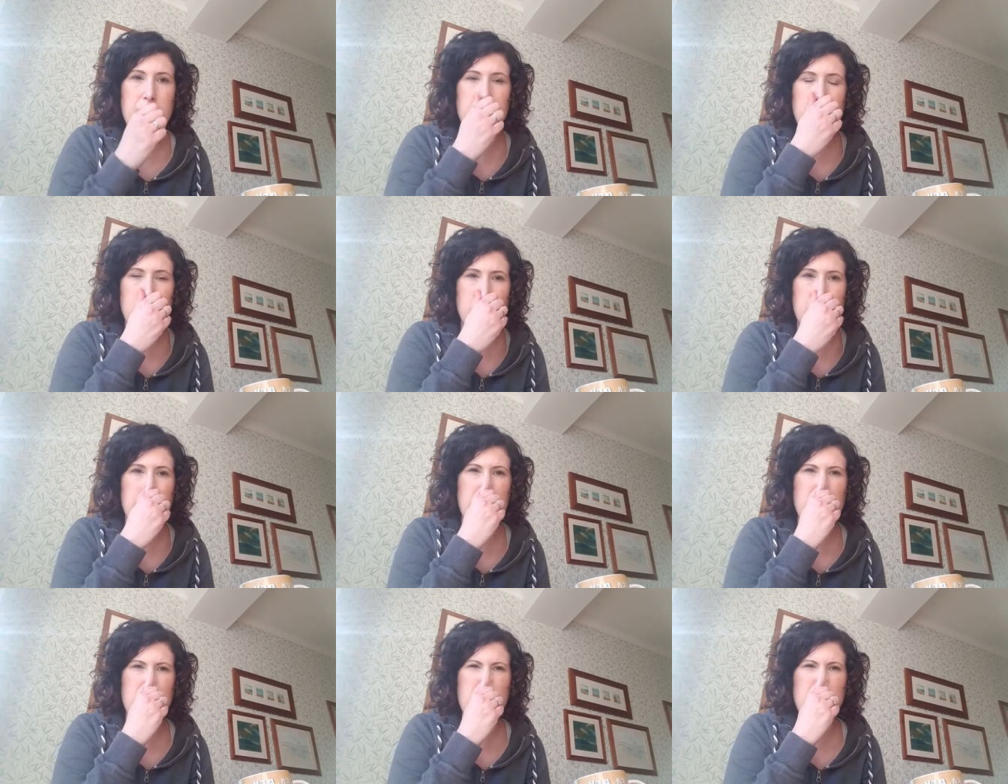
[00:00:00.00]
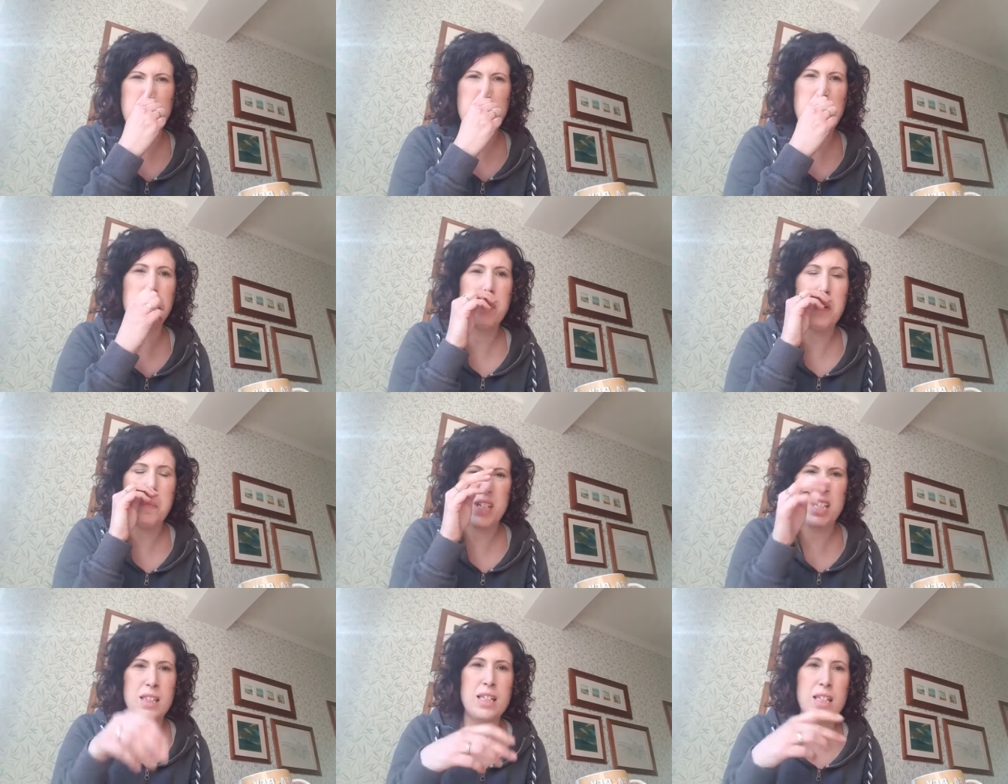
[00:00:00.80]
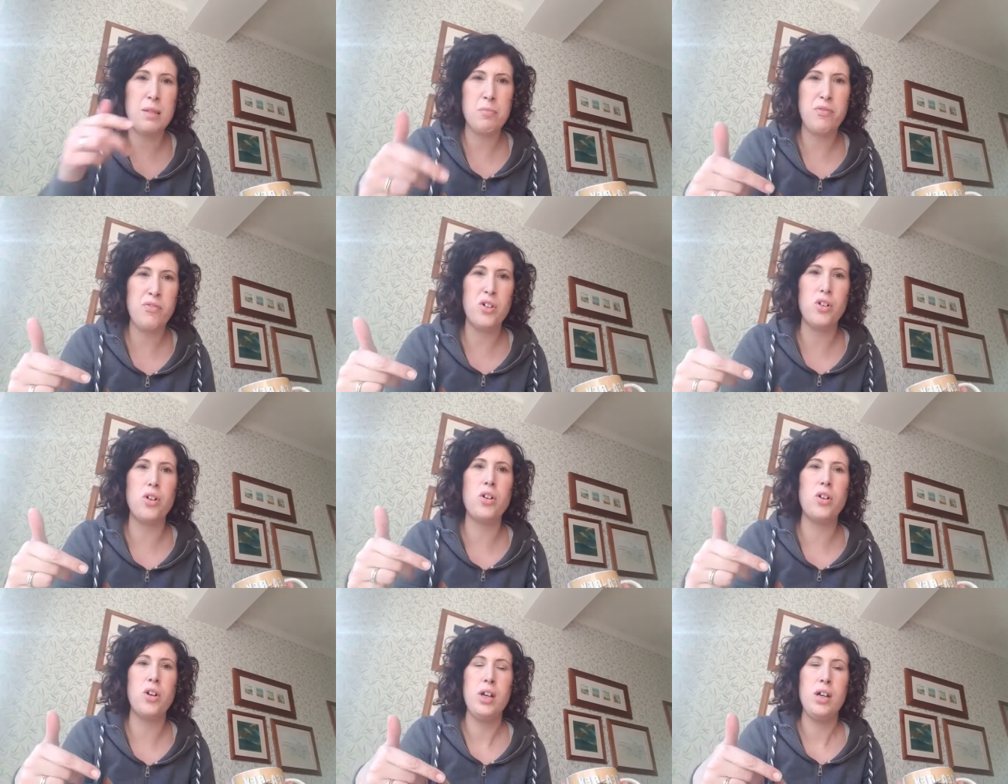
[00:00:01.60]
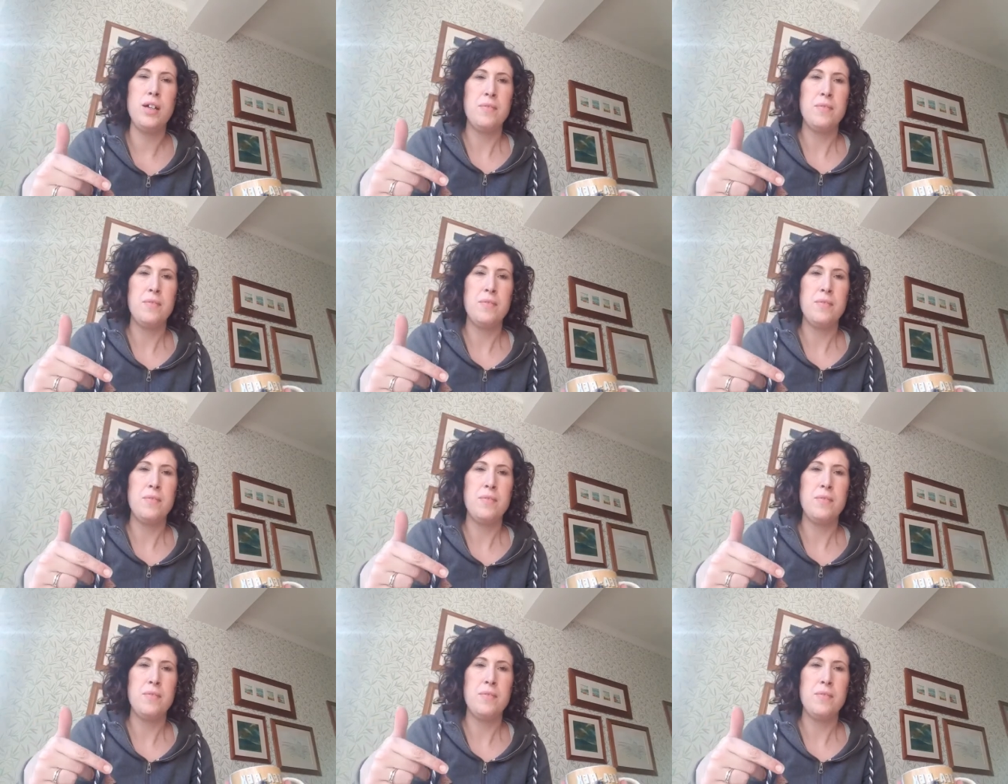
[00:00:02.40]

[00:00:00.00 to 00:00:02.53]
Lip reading: You just say, do you remember when we did this before?